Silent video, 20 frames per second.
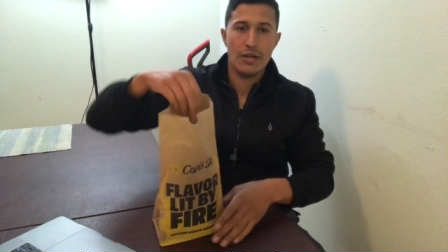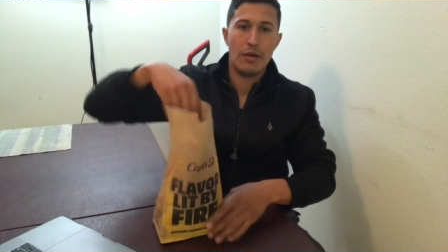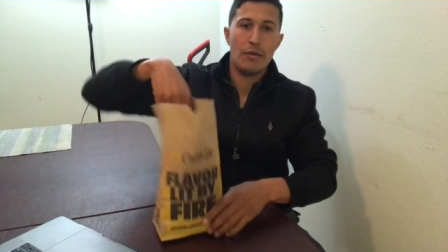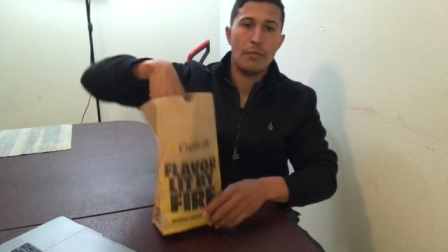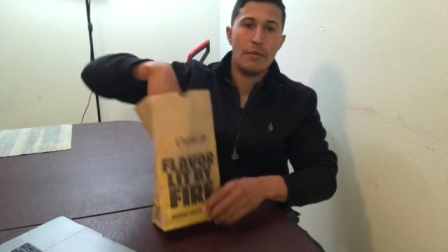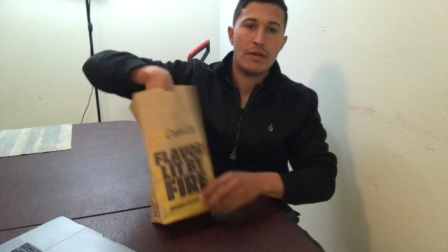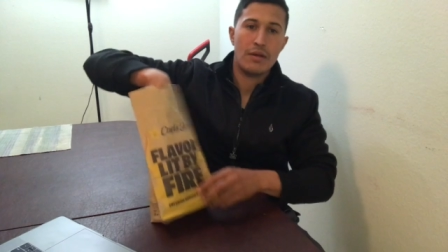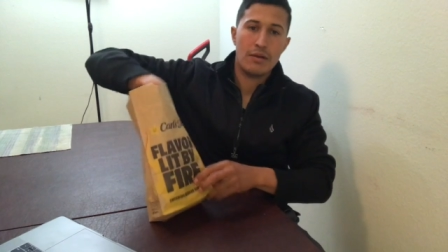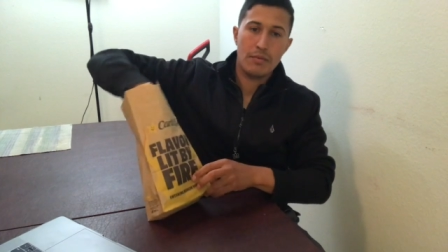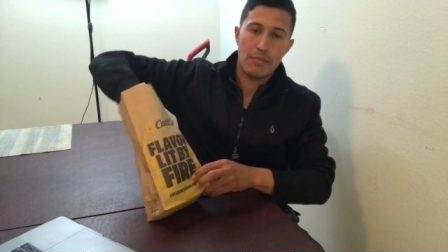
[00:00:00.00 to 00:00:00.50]

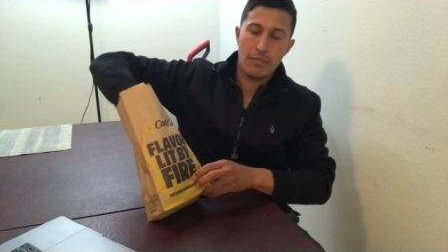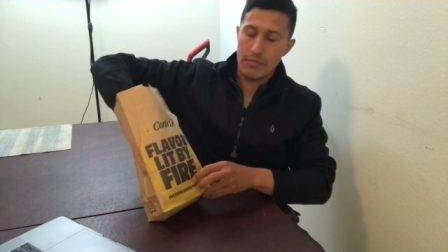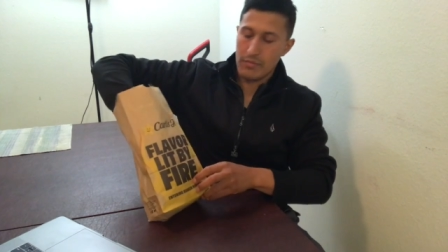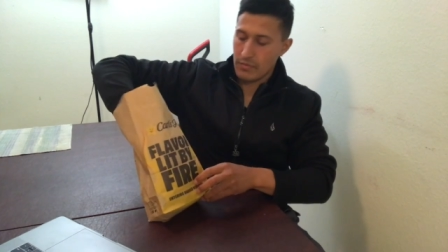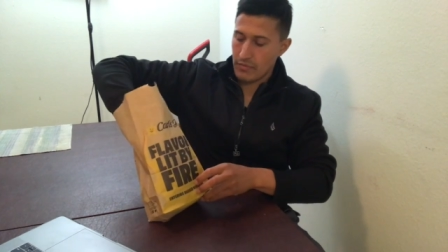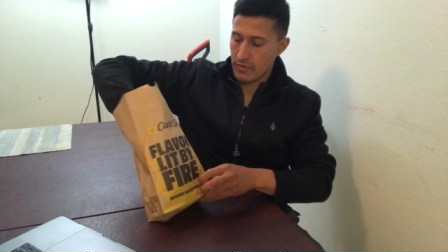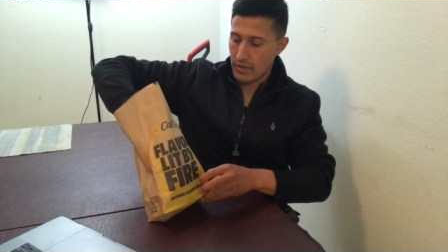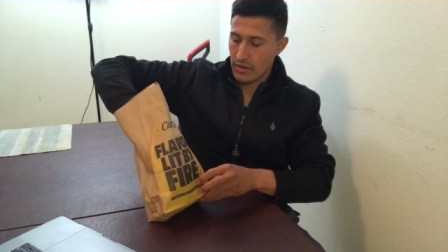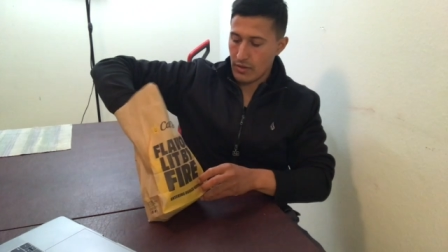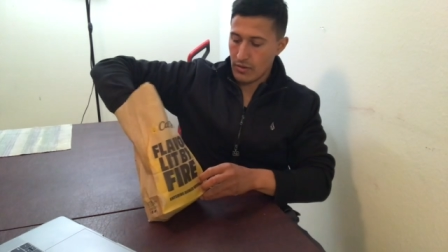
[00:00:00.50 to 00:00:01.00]
I'll make
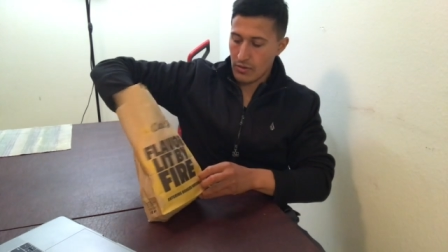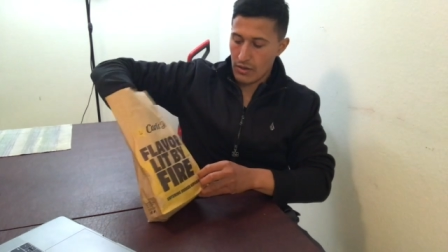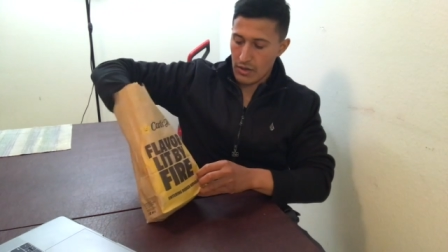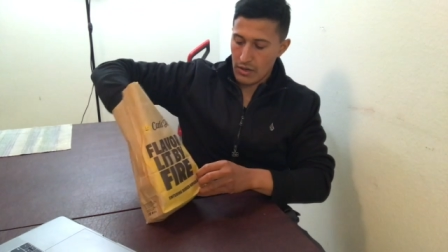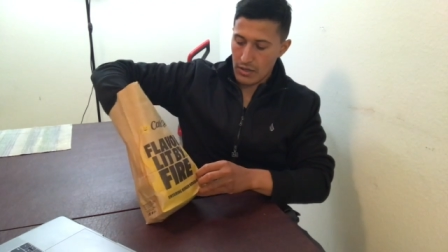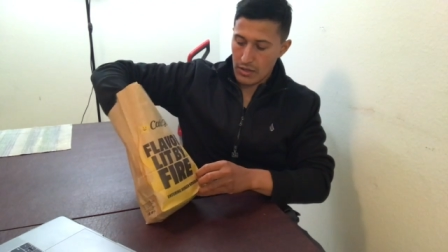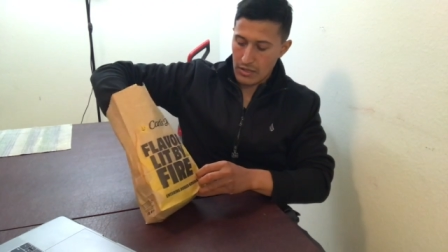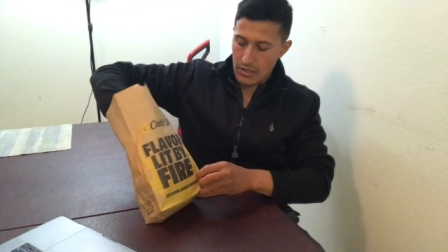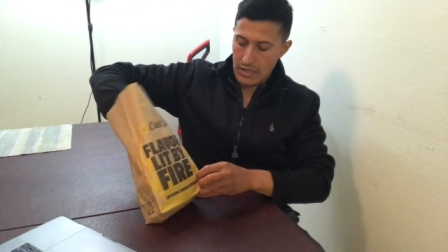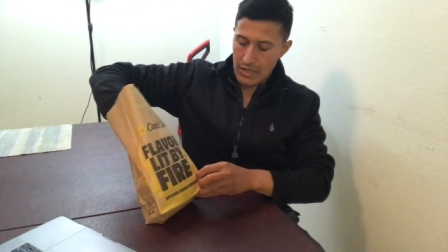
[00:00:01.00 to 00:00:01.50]
a video
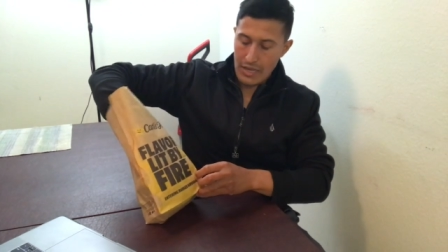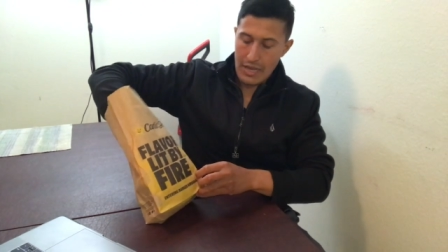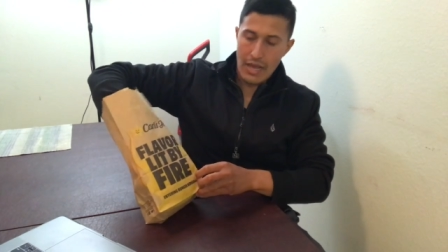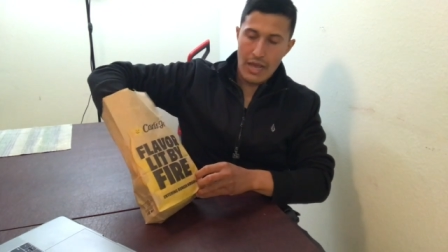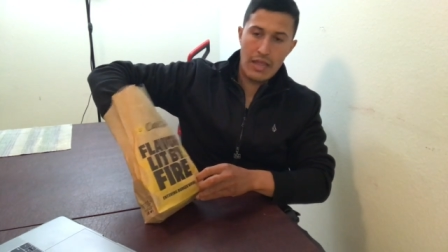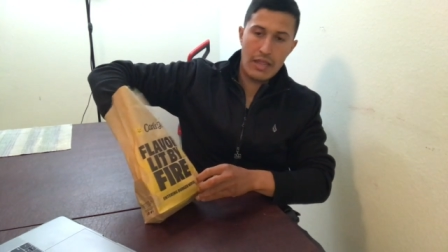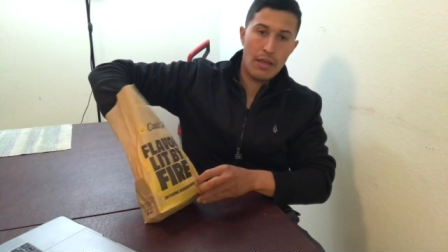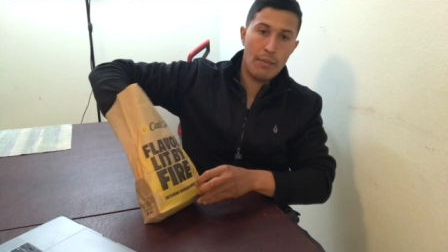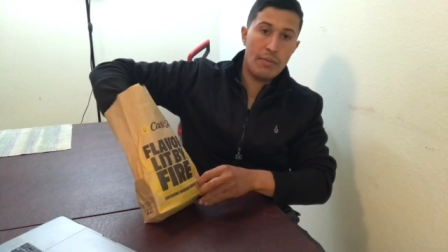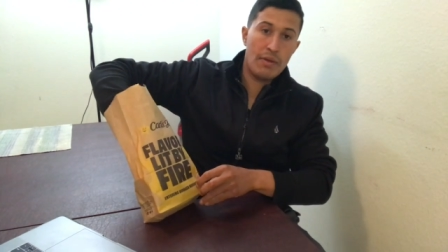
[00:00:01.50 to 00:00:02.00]
on
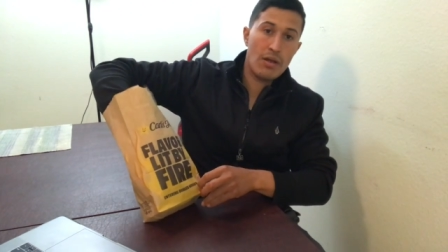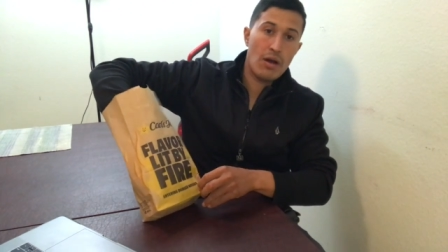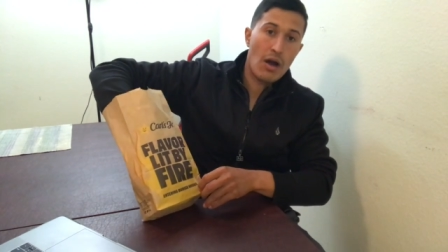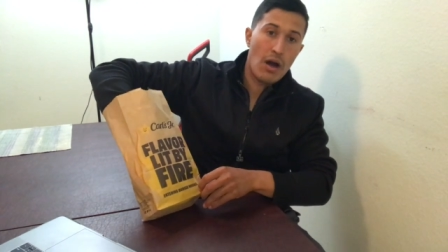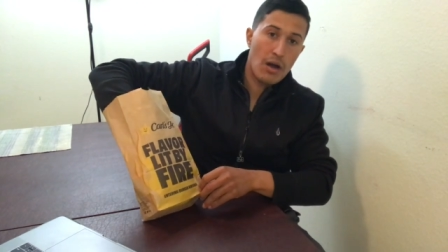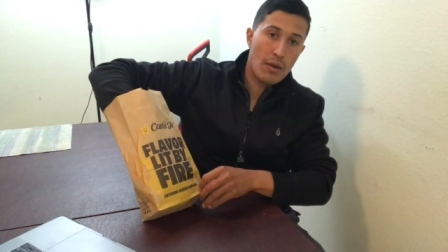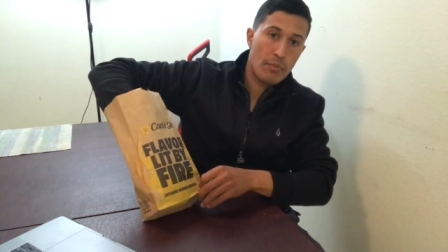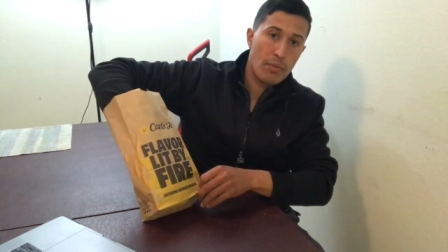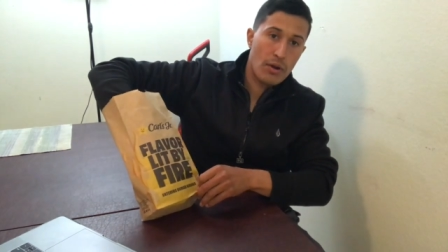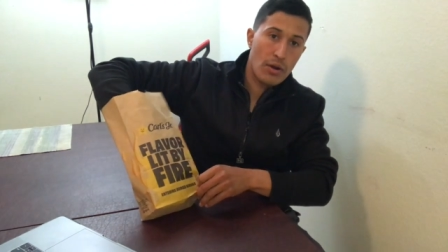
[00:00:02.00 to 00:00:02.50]
the
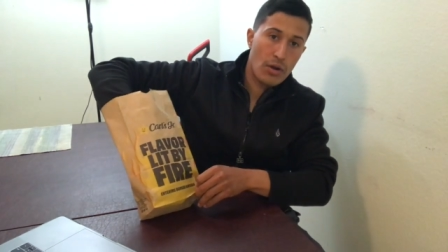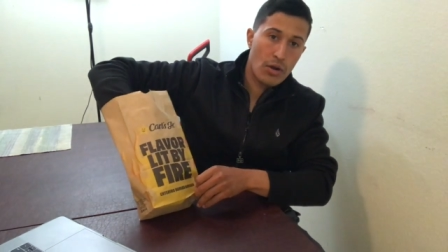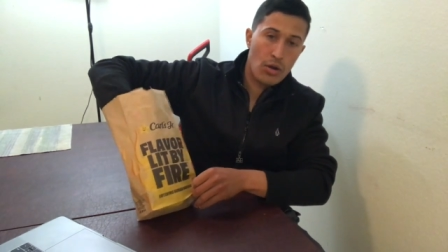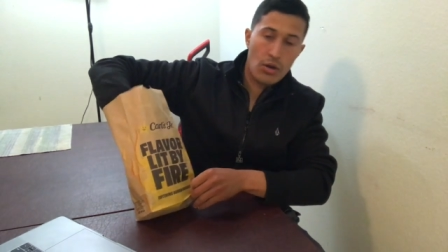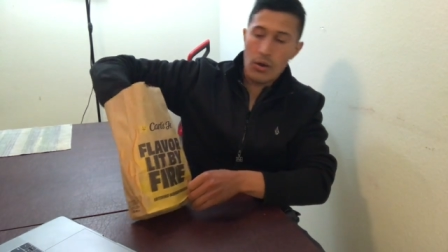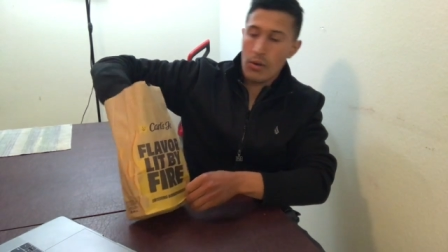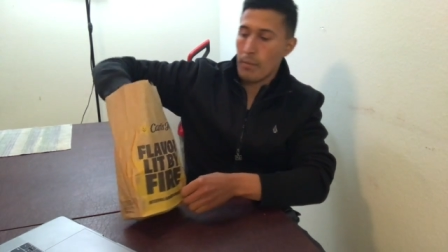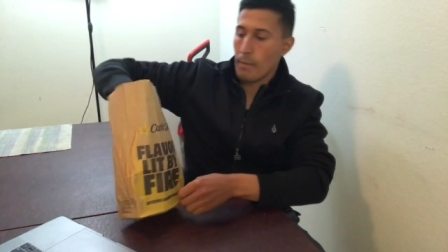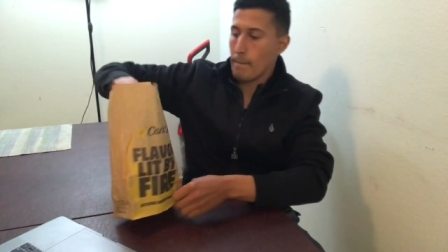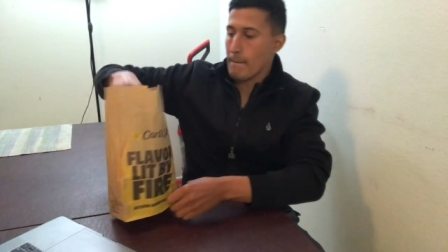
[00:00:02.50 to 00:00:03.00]
Beyond Burger
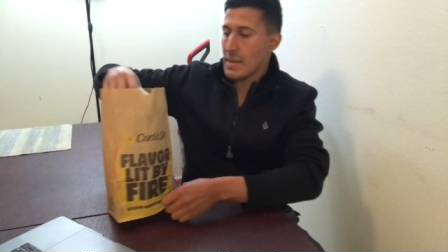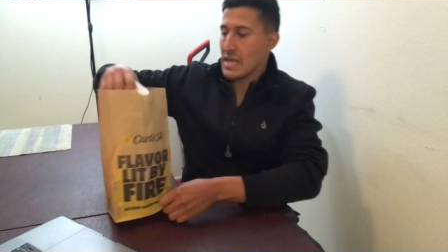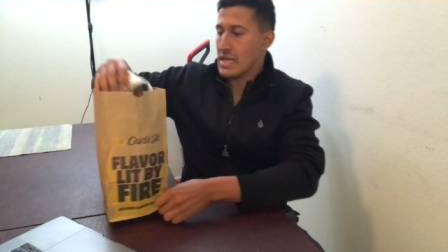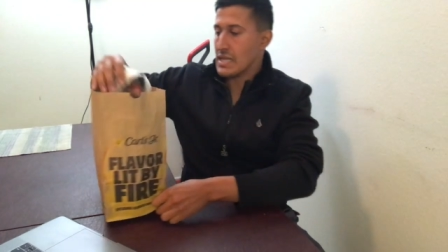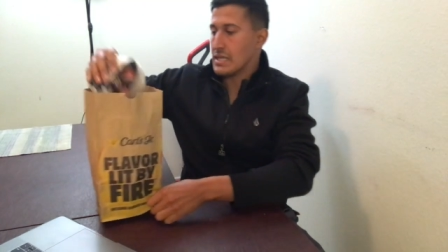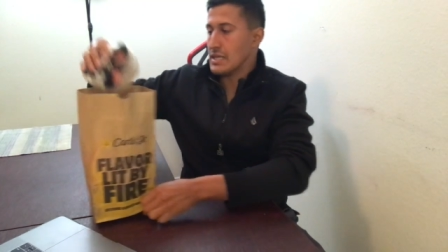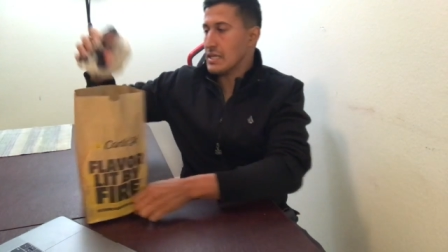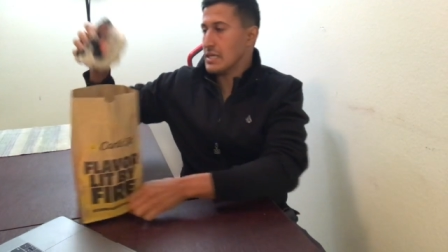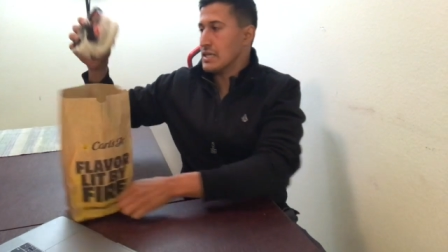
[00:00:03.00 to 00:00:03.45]
meat.